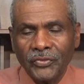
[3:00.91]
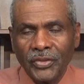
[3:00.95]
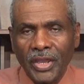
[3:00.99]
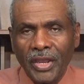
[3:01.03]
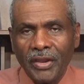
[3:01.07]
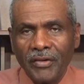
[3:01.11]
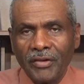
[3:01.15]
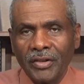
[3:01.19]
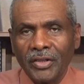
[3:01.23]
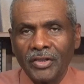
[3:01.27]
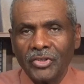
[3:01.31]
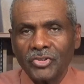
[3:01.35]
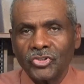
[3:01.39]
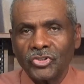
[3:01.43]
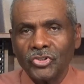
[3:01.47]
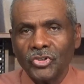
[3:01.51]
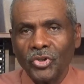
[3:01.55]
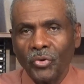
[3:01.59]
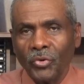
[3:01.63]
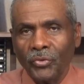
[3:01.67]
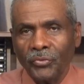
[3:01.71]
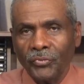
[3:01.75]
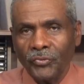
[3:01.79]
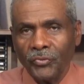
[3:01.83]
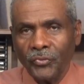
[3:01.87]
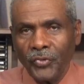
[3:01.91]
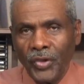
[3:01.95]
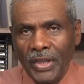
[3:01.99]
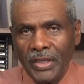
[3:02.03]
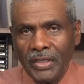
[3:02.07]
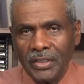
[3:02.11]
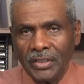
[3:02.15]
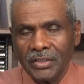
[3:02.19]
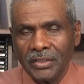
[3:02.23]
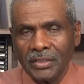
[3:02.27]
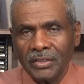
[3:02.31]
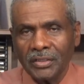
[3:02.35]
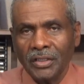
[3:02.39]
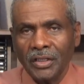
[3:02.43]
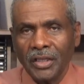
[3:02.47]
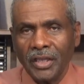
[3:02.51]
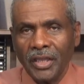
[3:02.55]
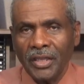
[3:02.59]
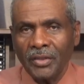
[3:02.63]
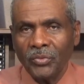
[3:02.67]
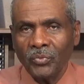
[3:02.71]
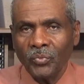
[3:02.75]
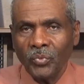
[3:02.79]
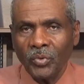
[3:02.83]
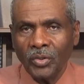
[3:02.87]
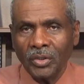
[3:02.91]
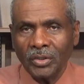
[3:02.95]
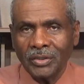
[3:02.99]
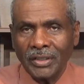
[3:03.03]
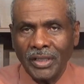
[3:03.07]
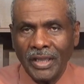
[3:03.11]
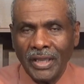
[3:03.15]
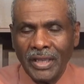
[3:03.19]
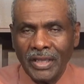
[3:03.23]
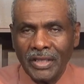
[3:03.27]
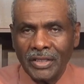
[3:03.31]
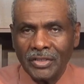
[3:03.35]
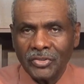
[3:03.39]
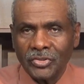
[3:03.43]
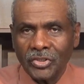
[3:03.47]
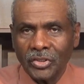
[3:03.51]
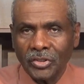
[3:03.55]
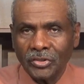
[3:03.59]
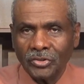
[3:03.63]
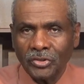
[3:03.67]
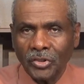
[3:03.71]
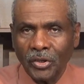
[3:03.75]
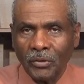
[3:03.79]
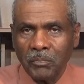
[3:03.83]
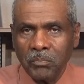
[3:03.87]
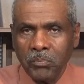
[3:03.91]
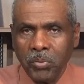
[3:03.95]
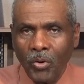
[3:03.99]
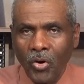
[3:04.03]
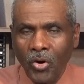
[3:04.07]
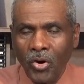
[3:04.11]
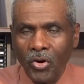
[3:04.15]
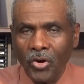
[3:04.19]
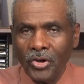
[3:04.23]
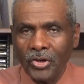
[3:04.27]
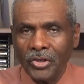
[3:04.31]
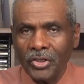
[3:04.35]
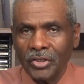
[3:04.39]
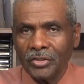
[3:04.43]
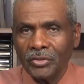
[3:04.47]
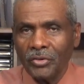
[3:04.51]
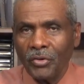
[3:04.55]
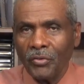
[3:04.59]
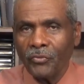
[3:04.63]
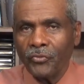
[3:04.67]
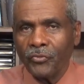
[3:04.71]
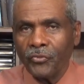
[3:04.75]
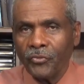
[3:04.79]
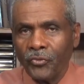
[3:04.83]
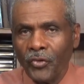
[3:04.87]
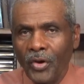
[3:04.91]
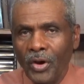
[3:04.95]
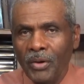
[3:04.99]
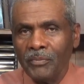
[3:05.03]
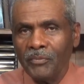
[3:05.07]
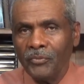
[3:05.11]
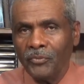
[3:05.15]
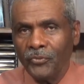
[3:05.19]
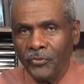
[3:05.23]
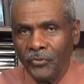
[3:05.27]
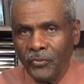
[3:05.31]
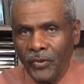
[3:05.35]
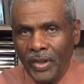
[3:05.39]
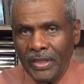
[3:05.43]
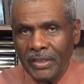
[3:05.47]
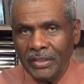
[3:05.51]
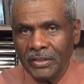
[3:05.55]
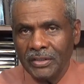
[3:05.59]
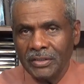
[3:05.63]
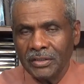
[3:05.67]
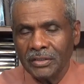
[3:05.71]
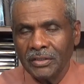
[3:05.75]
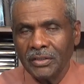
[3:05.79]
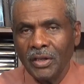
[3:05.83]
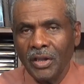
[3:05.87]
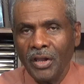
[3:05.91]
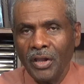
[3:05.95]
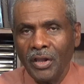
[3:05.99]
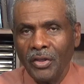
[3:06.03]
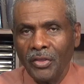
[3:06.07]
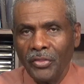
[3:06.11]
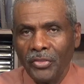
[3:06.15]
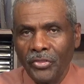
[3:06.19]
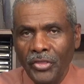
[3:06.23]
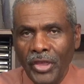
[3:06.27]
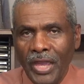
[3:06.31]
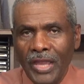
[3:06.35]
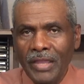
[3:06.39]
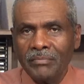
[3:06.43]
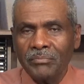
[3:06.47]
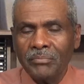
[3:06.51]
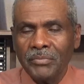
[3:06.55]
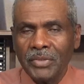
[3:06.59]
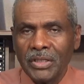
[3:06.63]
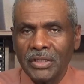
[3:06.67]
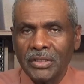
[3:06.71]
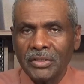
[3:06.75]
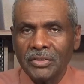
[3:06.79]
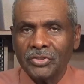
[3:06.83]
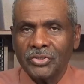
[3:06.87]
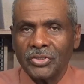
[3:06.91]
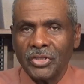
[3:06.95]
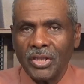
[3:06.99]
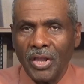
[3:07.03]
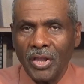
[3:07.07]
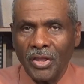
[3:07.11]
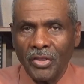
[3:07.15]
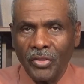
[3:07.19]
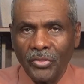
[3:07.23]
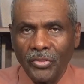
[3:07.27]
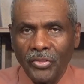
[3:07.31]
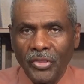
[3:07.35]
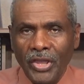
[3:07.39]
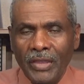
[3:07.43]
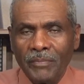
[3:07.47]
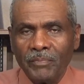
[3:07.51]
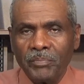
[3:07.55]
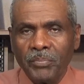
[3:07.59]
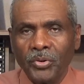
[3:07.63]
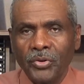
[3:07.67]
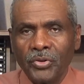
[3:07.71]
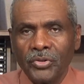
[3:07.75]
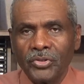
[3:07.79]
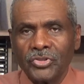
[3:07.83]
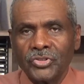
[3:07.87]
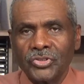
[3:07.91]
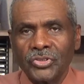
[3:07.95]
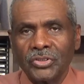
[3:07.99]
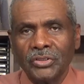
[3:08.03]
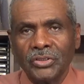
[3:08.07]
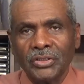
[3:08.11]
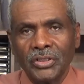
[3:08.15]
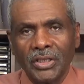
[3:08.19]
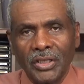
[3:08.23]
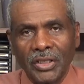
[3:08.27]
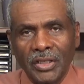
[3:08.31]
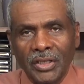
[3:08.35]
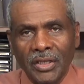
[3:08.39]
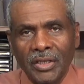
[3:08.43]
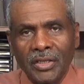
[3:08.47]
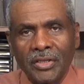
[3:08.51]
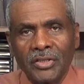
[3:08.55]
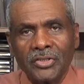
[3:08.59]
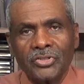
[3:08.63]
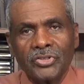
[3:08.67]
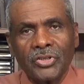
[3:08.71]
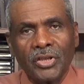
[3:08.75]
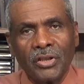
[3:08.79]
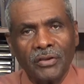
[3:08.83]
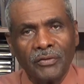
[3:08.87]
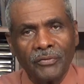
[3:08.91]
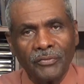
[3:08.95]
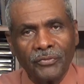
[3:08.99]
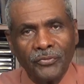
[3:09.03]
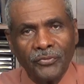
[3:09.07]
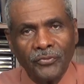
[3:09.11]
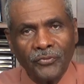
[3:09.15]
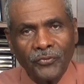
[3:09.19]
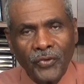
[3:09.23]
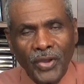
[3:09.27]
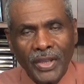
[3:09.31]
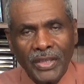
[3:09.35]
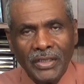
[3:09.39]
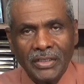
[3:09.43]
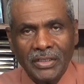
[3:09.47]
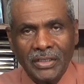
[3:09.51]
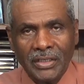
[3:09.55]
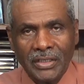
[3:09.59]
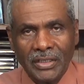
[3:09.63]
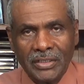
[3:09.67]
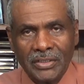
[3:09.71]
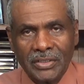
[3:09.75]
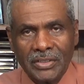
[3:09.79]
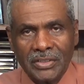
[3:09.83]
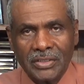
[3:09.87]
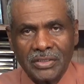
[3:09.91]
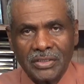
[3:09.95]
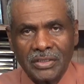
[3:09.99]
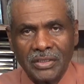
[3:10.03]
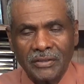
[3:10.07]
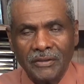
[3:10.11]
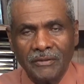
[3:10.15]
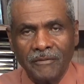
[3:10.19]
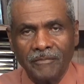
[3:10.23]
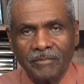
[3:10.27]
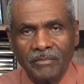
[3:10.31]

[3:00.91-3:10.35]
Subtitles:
there is no faith, and one has departed from faith, that means that person is faithless.